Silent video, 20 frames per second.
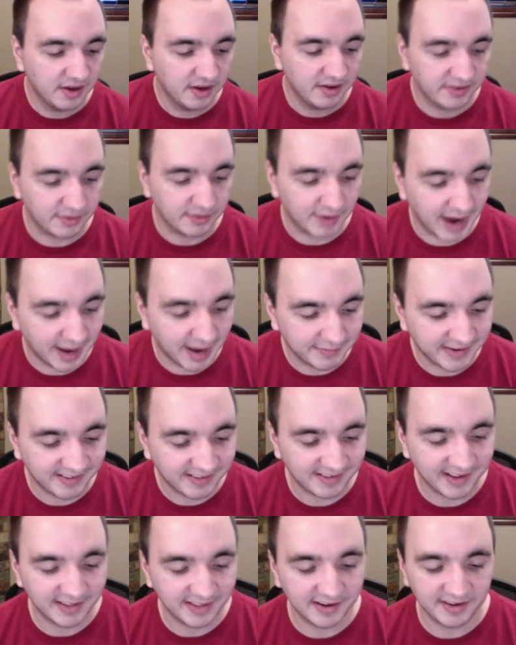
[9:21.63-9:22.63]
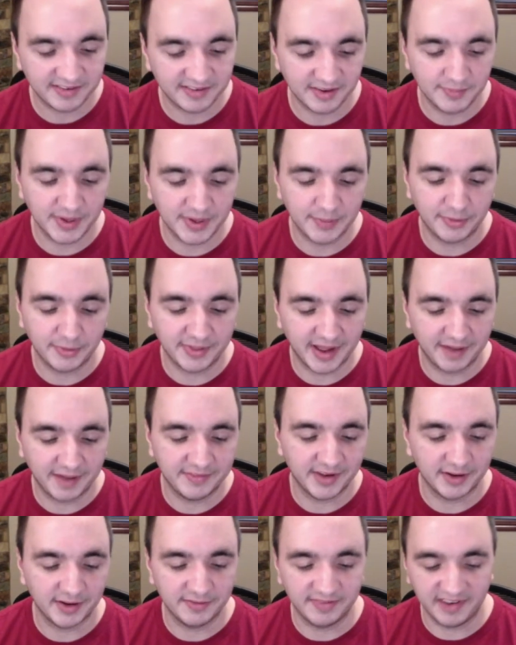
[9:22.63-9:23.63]
So obviously there are some people that have
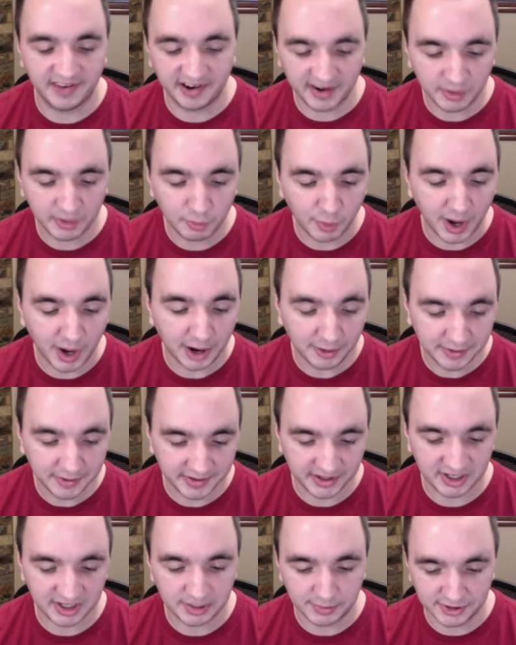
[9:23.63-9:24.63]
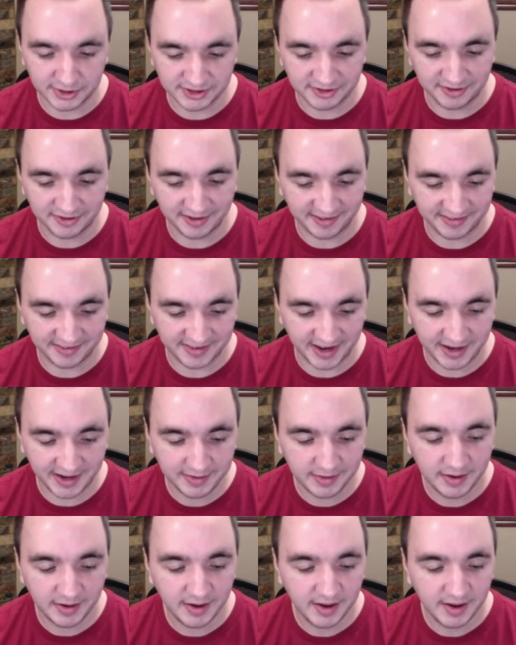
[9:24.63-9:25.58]
done very well in commercial real estate,